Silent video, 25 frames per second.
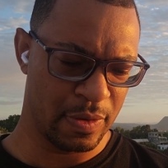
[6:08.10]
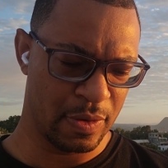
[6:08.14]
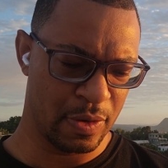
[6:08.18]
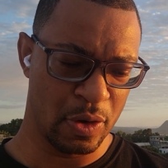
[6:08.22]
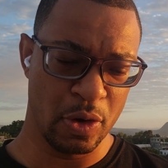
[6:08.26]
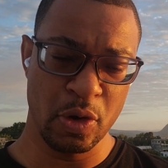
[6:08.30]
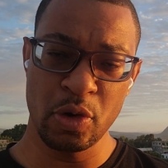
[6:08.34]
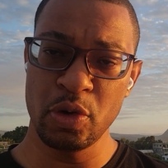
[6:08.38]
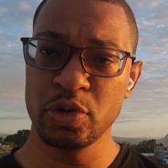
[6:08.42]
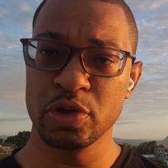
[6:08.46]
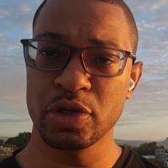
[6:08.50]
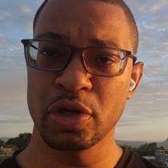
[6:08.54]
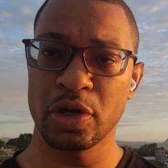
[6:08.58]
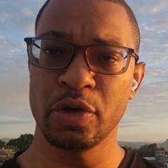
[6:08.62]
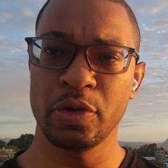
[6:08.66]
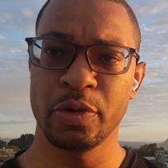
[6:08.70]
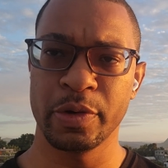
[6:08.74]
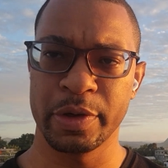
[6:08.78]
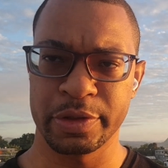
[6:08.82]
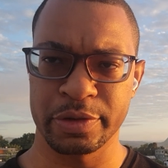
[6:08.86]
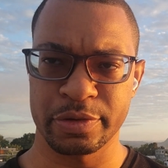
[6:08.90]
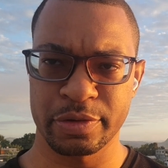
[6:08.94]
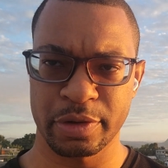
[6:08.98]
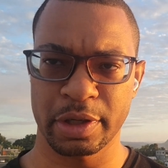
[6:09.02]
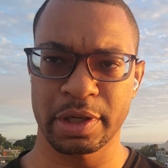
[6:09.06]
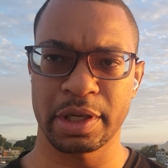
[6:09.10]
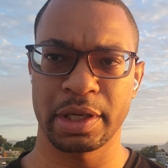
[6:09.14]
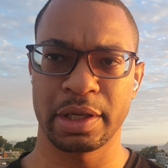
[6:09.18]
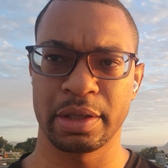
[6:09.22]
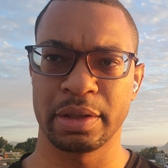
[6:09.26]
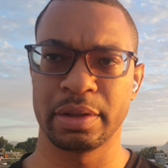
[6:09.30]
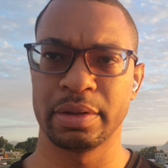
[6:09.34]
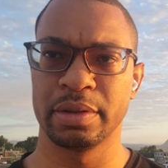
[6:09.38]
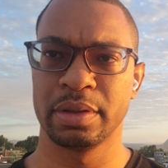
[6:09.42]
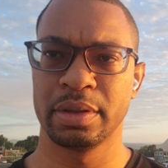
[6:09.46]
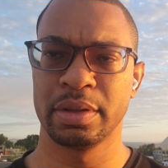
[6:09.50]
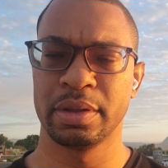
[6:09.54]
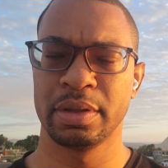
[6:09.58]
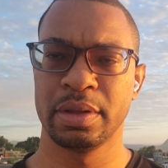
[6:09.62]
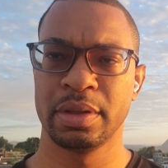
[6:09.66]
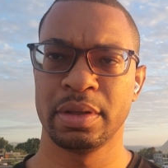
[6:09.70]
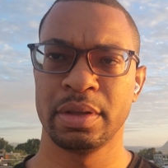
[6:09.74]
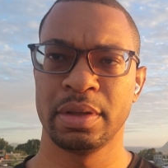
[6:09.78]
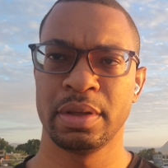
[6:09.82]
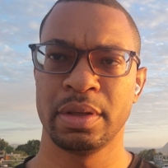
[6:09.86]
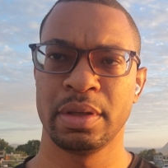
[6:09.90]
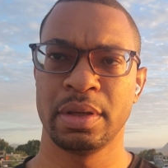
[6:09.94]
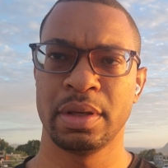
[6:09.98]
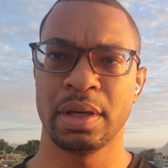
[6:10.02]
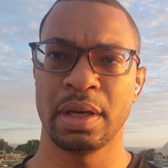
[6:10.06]
who's who in trucking
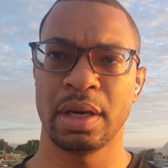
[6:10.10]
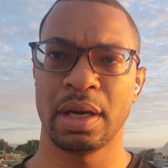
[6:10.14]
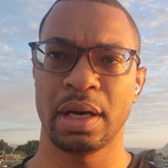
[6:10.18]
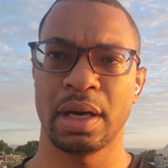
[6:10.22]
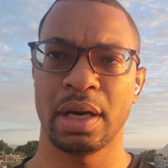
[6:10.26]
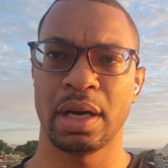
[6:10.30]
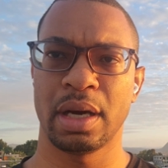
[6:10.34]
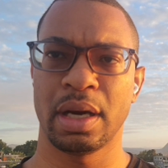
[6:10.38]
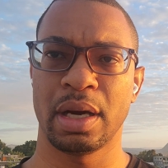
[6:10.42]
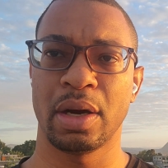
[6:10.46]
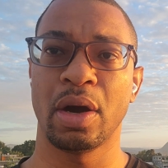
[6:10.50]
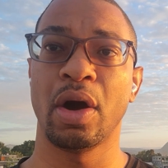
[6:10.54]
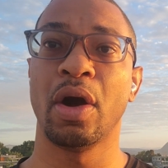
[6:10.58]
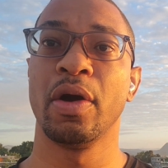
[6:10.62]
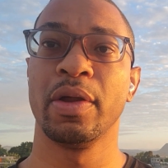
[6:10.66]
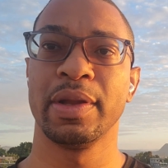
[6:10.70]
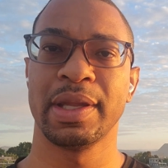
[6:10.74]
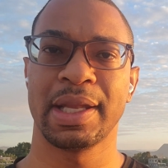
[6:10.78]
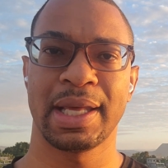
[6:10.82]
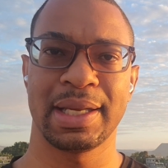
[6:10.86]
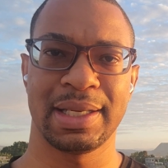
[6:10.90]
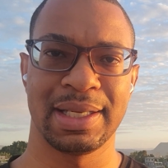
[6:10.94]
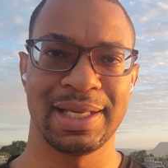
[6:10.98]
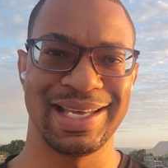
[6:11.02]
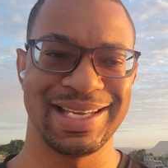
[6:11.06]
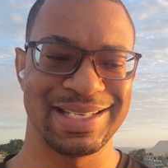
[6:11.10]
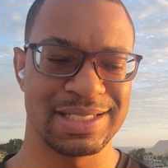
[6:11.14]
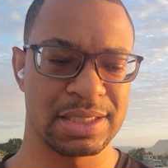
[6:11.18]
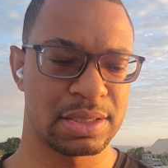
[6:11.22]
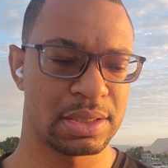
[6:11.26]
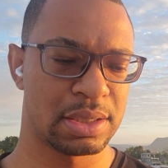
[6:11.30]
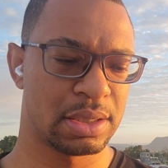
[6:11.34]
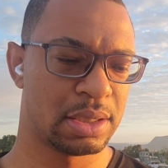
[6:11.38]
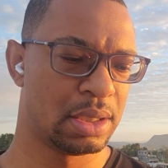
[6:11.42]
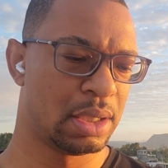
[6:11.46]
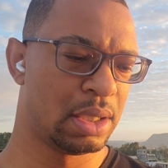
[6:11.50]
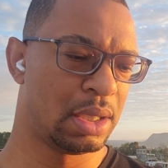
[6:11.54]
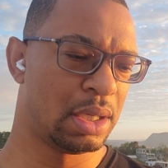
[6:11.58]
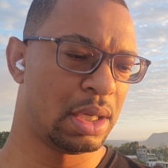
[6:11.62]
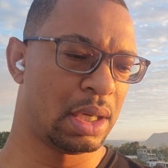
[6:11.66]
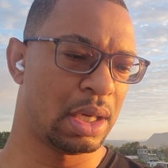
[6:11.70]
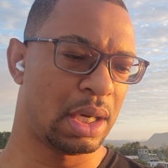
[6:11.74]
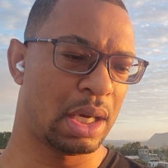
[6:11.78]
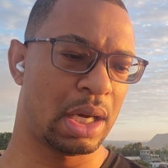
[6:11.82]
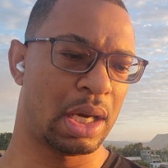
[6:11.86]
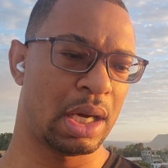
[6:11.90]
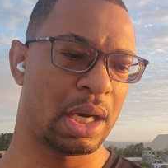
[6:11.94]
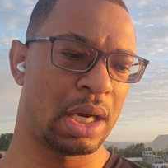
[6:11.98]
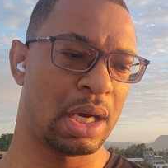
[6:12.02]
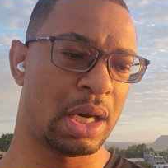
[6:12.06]
on that list,
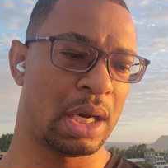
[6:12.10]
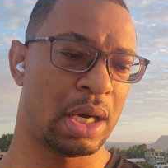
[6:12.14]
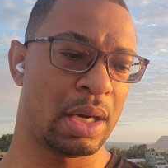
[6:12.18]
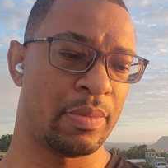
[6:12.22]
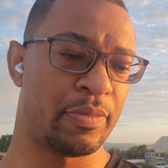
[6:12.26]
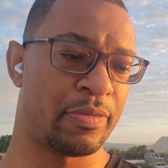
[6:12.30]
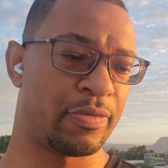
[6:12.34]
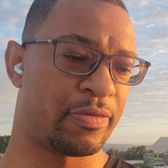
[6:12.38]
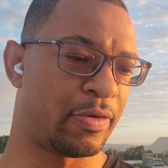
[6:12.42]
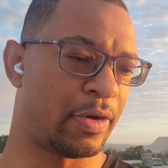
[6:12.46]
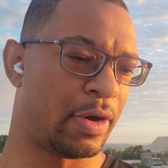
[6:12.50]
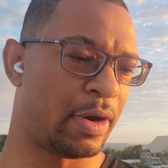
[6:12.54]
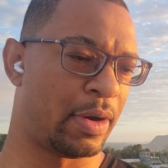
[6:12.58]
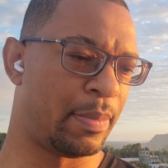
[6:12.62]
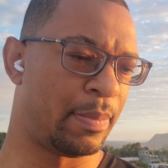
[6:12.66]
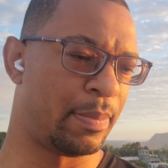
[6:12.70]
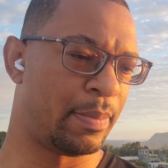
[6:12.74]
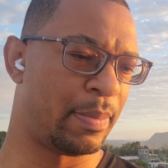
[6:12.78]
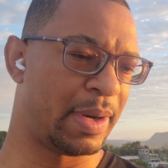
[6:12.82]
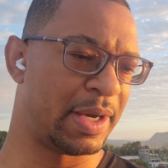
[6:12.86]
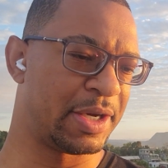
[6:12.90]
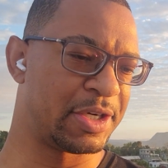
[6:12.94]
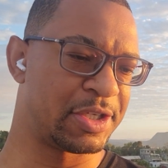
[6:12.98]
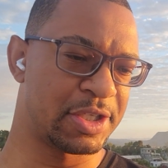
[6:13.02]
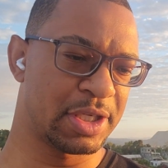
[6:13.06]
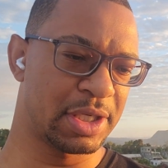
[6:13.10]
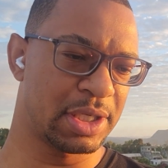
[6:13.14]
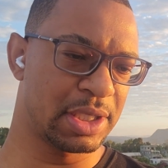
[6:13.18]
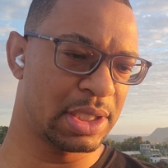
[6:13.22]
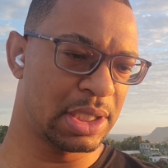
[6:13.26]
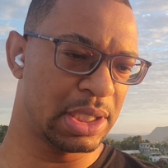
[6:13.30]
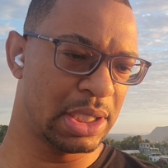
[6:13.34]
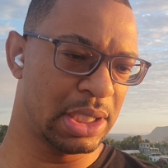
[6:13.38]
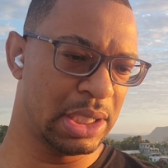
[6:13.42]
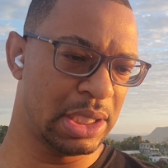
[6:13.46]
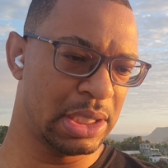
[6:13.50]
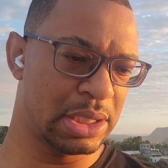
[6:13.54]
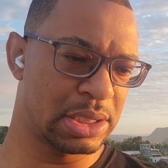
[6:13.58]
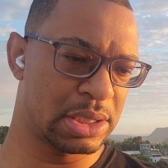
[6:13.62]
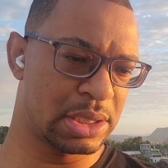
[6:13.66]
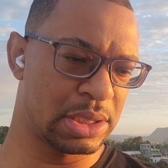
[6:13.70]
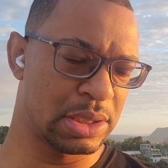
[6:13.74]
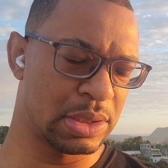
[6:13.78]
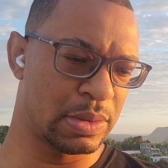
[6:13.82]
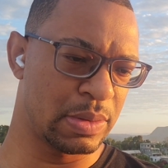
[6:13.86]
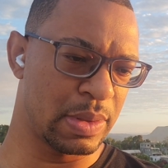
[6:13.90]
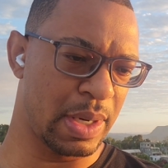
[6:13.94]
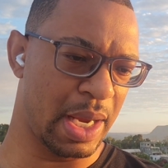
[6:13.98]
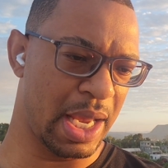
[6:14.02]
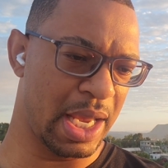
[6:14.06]
from Agility
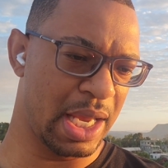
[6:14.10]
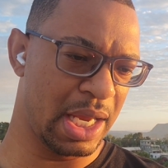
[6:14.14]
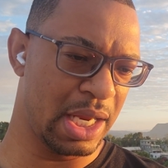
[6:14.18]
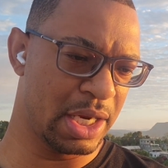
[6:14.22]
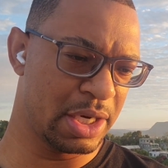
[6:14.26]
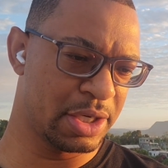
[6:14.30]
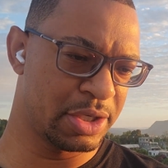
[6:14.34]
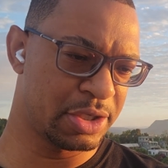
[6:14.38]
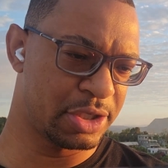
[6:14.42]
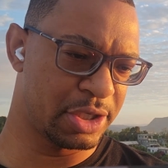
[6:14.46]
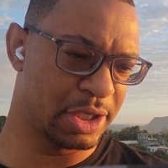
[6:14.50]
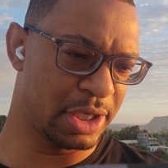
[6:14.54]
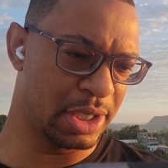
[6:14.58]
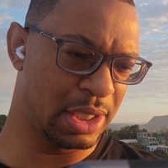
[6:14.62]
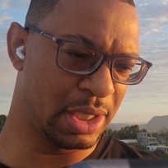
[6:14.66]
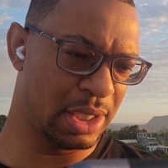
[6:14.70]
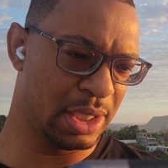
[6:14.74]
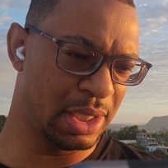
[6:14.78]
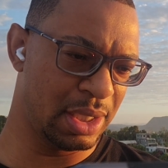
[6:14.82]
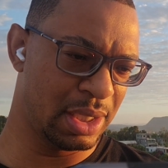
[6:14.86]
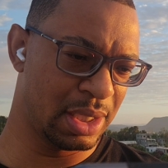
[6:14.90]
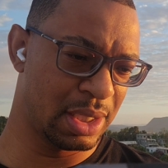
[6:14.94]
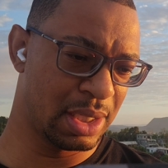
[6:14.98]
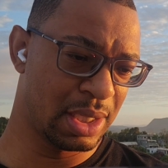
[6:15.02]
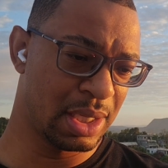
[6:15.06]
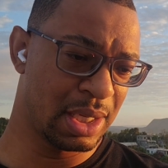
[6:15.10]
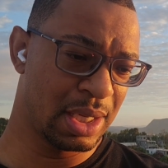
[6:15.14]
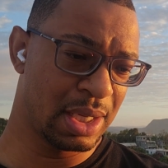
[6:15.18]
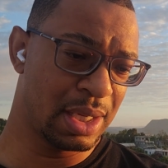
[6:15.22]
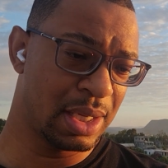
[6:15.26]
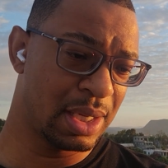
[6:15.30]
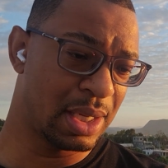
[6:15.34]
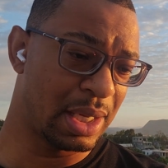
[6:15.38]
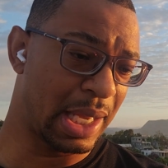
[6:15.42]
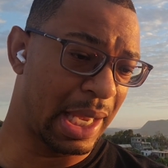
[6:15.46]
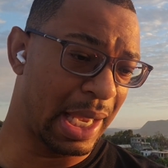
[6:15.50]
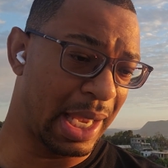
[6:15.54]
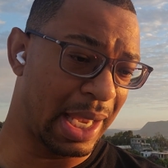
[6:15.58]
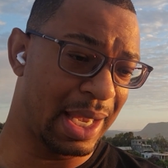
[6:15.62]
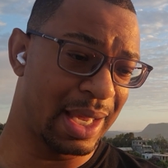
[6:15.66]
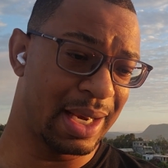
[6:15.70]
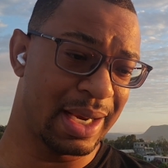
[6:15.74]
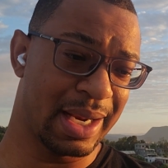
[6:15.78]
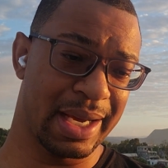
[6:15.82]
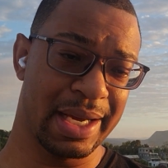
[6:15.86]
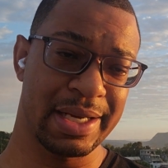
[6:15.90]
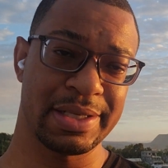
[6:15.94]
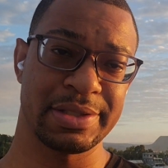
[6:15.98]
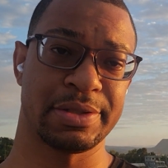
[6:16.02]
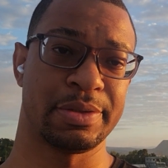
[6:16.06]
to A&G,
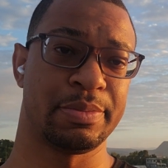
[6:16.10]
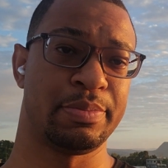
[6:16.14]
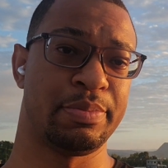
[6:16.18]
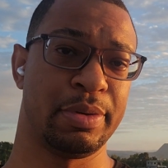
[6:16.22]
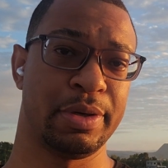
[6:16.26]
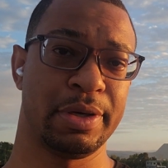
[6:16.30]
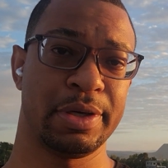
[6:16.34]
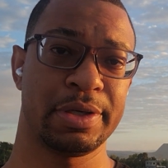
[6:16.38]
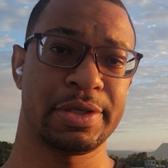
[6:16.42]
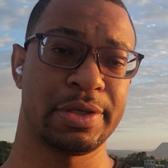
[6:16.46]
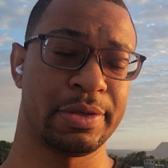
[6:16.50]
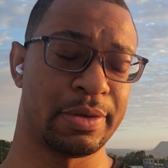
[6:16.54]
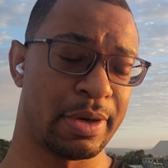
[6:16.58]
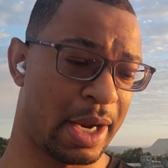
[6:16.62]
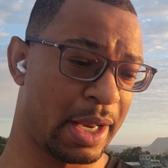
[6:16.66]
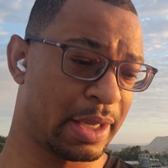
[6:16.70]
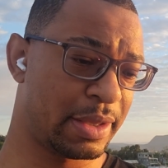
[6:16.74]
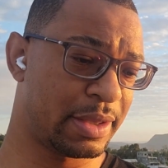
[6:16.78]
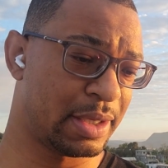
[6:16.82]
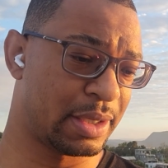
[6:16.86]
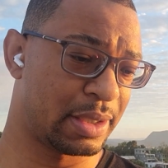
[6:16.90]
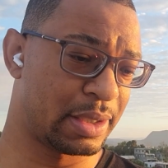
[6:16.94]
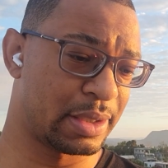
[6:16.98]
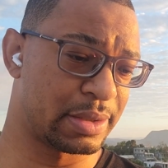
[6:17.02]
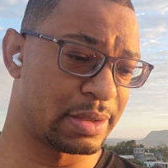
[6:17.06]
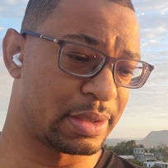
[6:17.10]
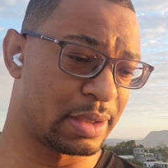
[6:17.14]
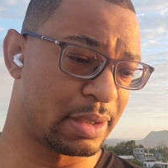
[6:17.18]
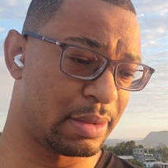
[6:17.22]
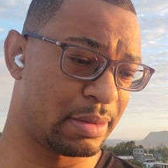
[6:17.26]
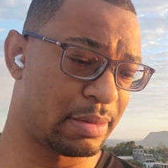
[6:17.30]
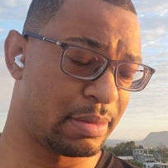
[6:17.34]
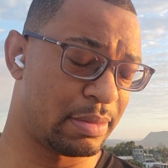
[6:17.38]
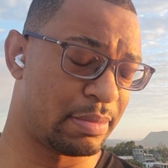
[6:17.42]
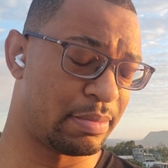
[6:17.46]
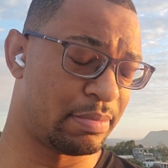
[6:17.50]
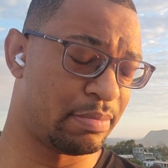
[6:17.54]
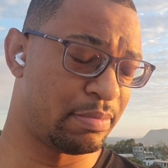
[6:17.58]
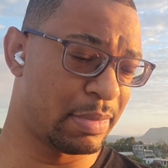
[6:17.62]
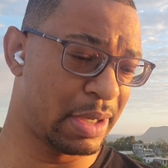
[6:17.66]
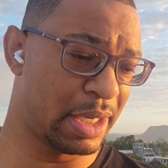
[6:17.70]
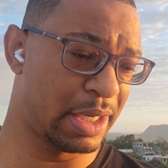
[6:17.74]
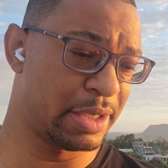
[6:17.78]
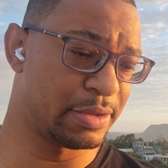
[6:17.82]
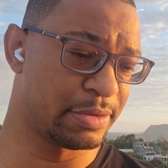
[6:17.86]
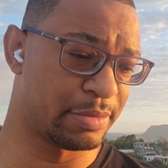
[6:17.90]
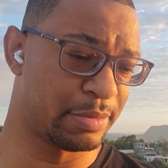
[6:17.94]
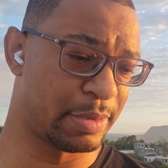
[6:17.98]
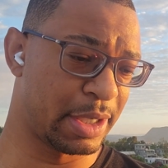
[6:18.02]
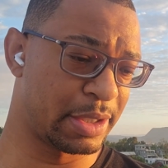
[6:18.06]
Anheuser-Busch, who I think is a
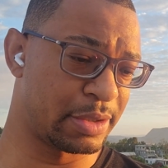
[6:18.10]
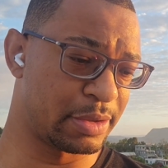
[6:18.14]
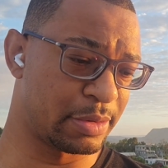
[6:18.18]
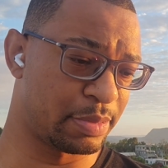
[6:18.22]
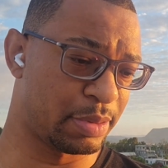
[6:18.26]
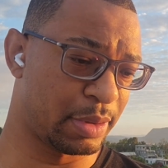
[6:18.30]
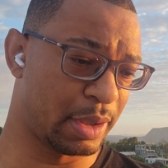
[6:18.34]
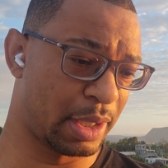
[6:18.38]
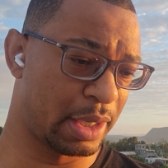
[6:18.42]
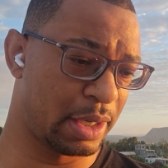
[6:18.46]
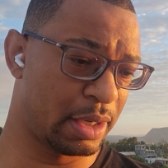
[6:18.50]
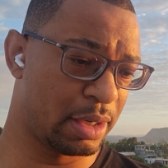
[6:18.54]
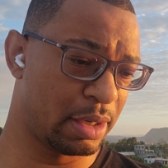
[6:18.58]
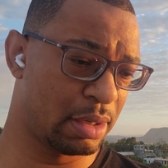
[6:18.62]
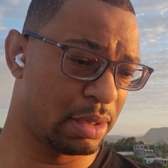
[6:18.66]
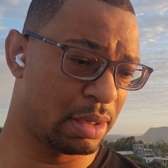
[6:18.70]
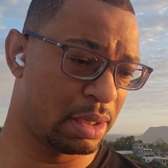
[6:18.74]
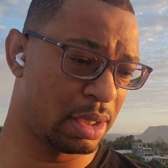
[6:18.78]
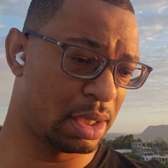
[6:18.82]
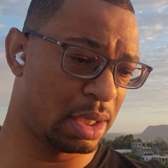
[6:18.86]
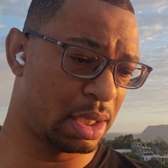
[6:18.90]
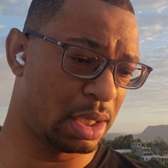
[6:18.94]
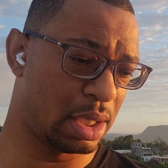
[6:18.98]
major, major player